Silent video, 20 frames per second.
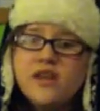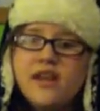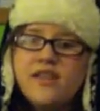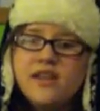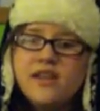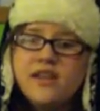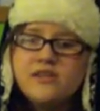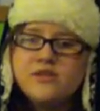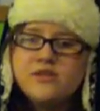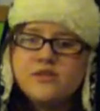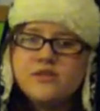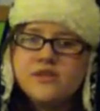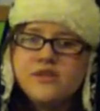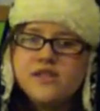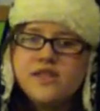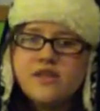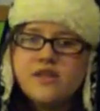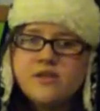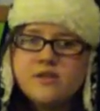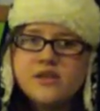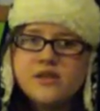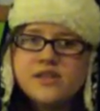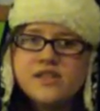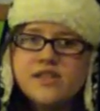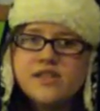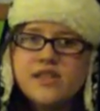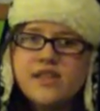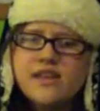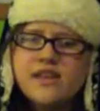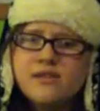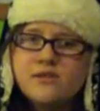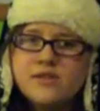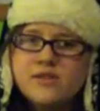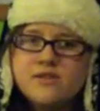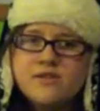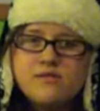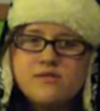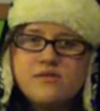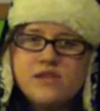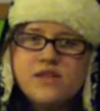And then I drew a seal horse, and then I was
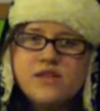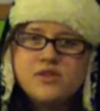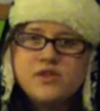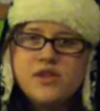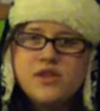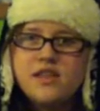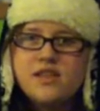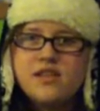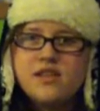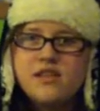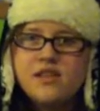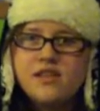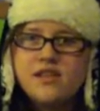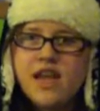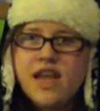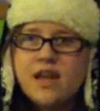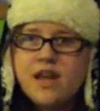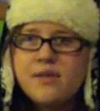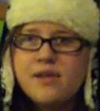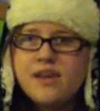interested in the anime,